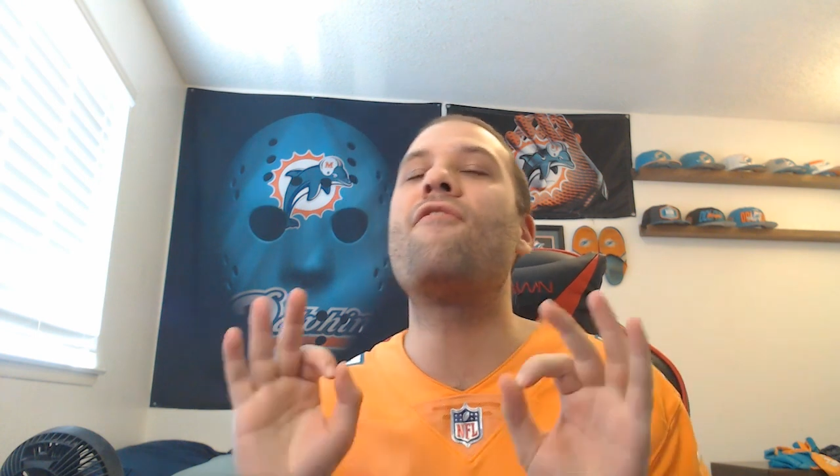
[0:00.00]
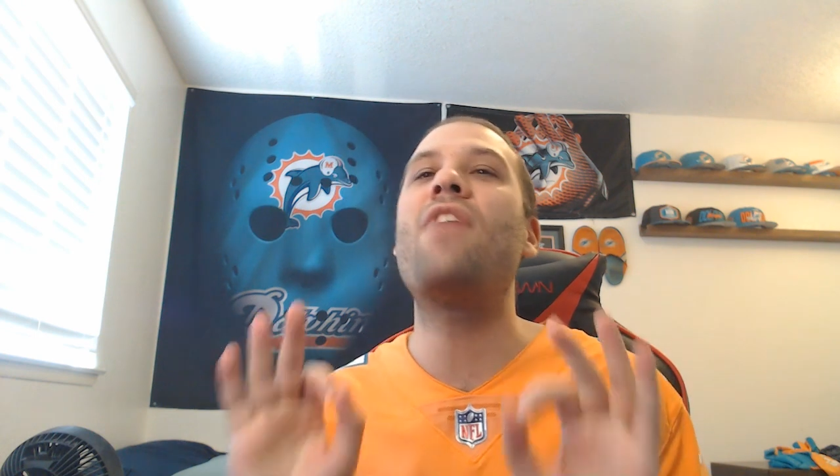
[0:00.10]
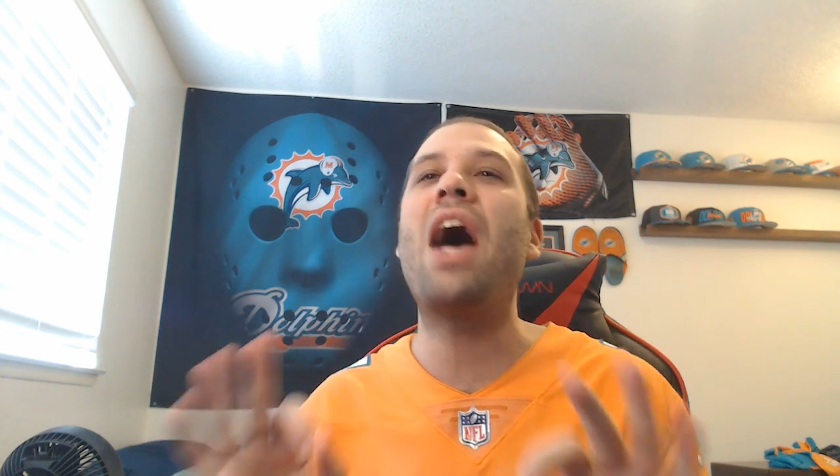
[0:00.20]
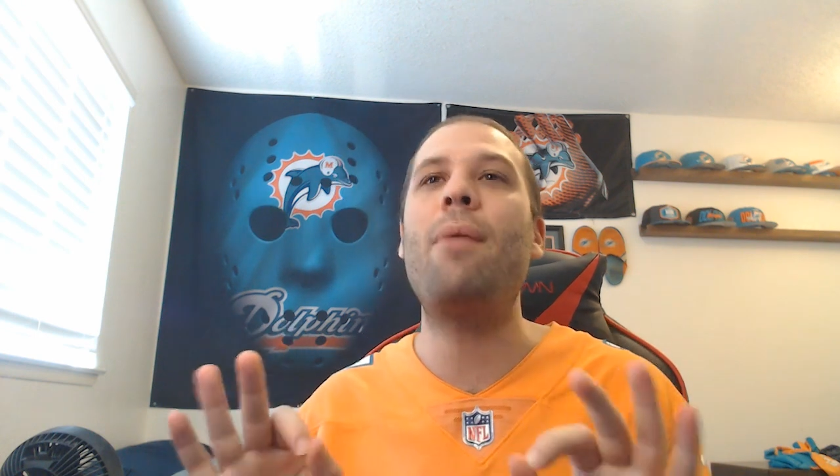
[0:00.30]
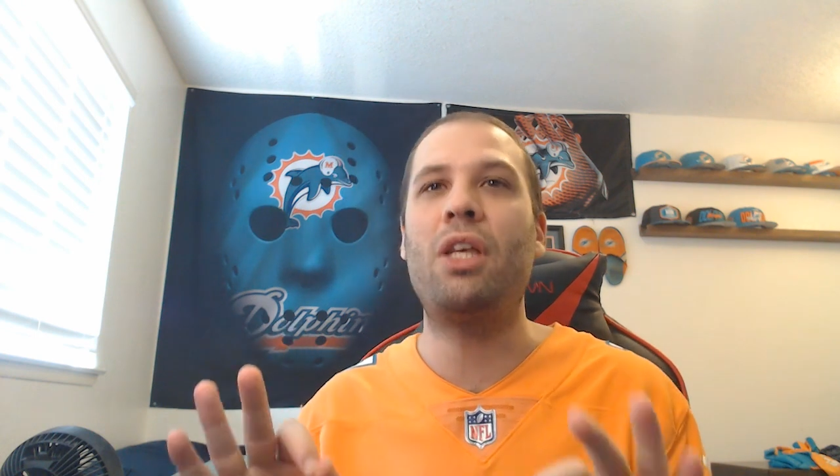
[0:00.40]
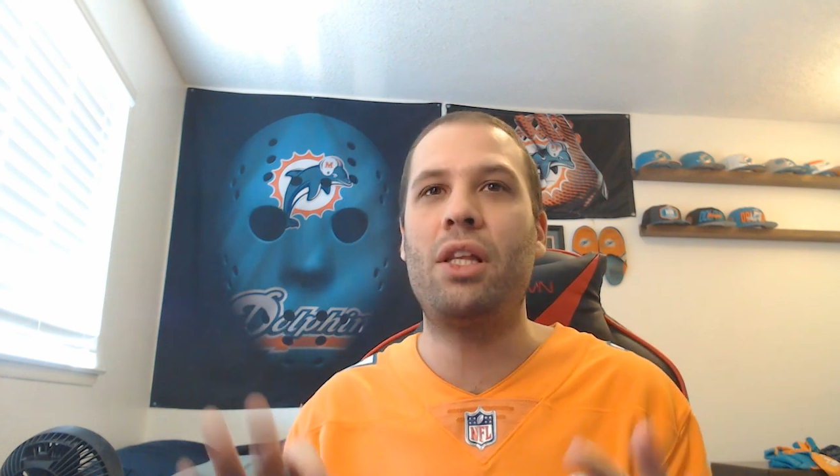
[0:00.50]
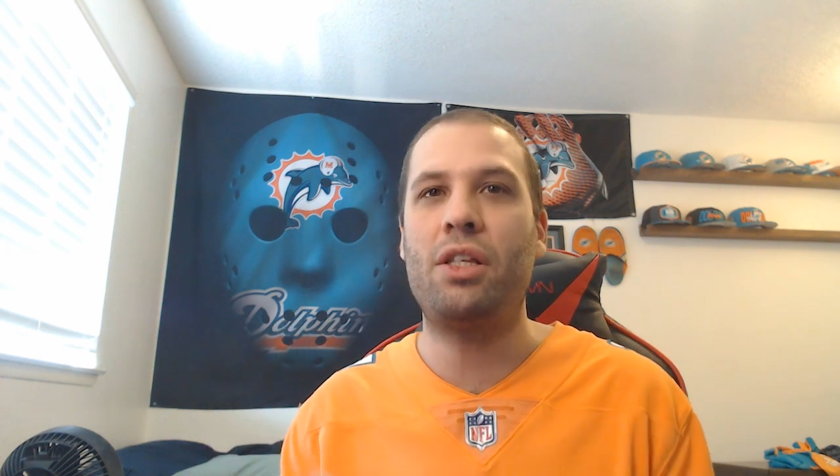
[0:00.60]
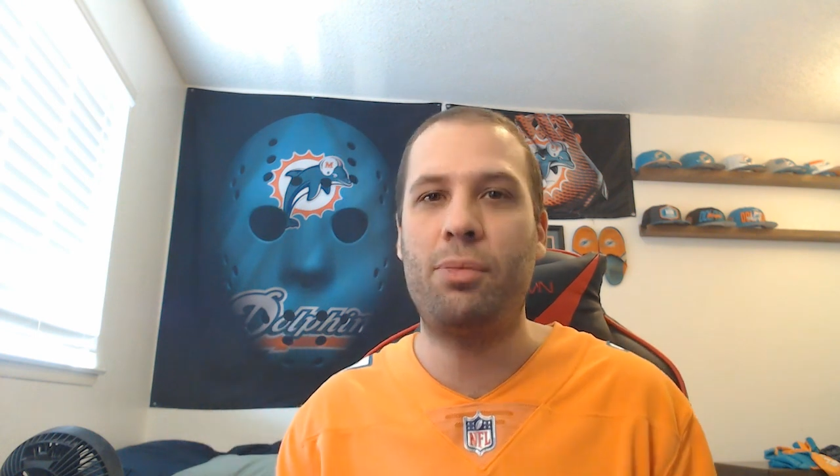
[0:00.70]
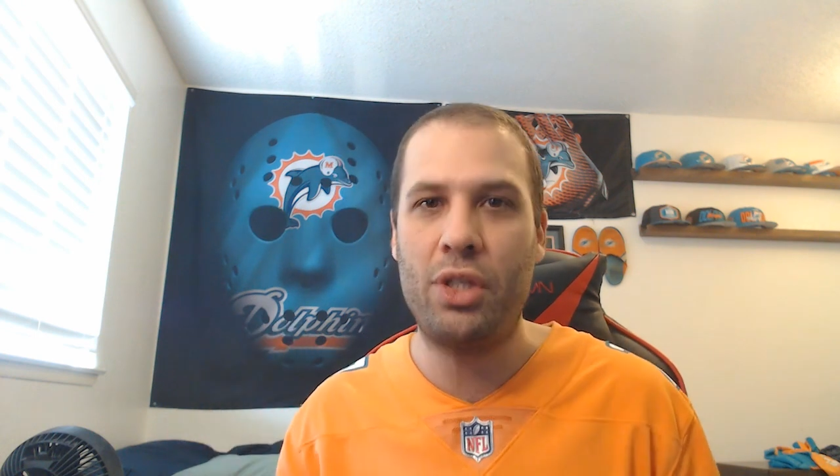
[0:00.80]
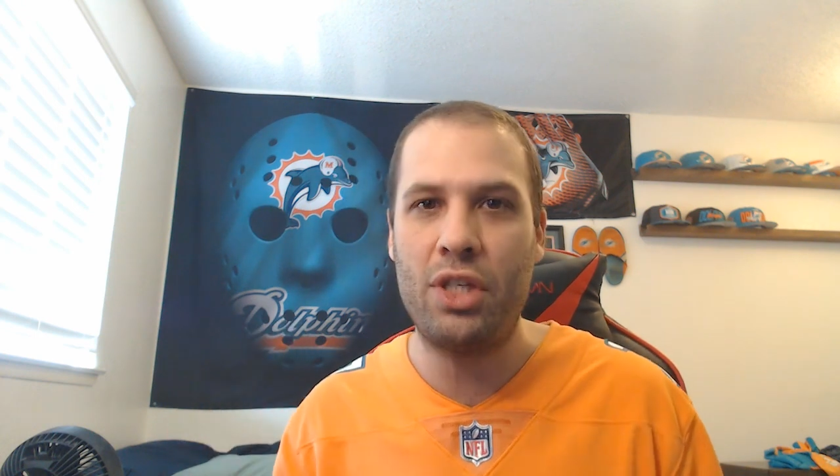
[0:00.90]
fabulous
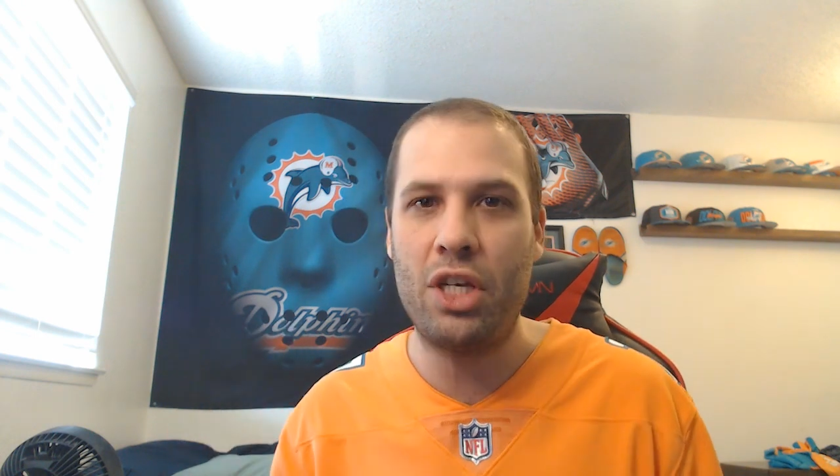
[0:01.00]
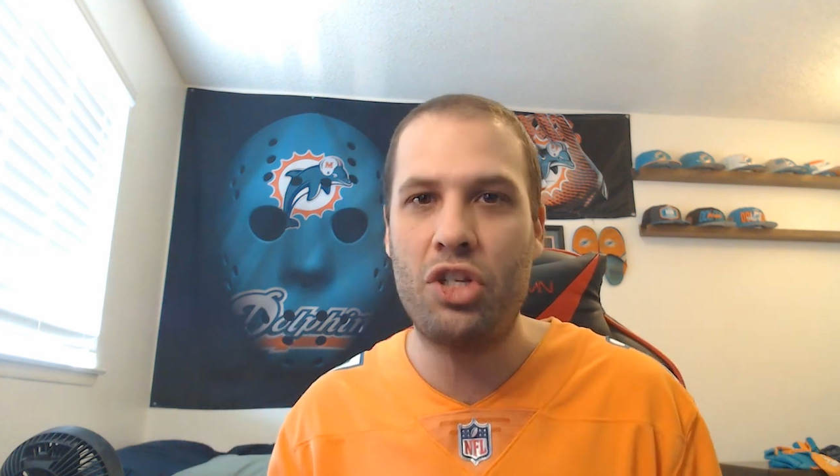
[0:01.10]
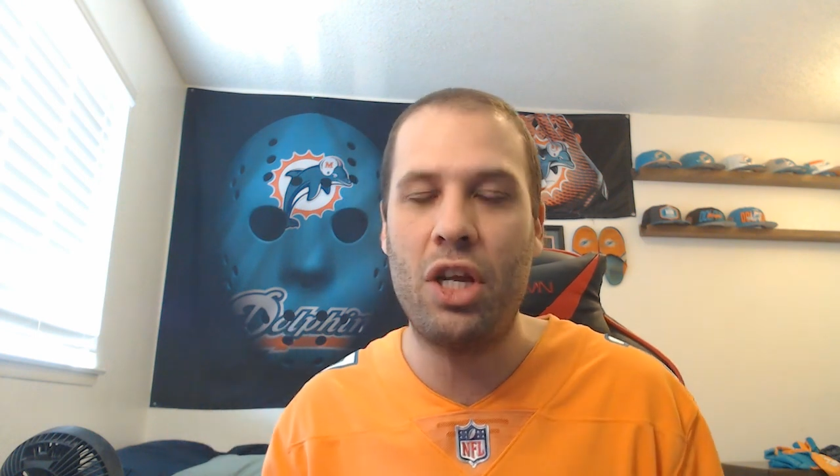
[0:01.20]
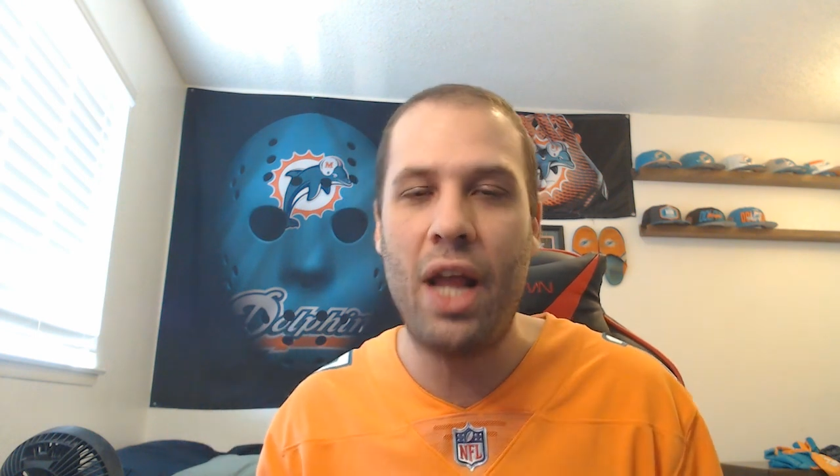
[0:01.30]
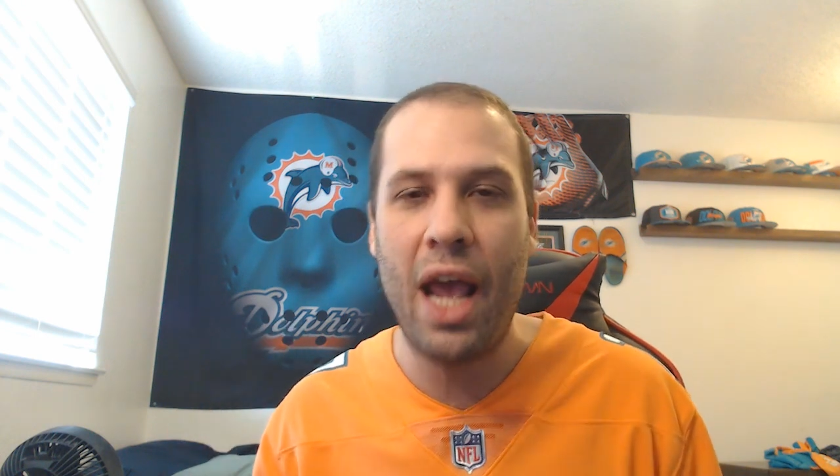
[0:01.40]
position